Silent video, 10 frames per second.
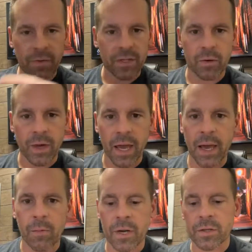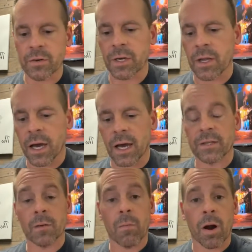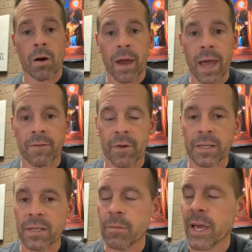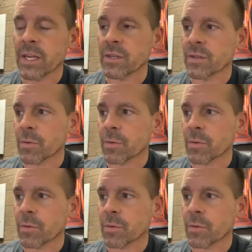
if it's okay, I want to do it tomorrow after I see patients.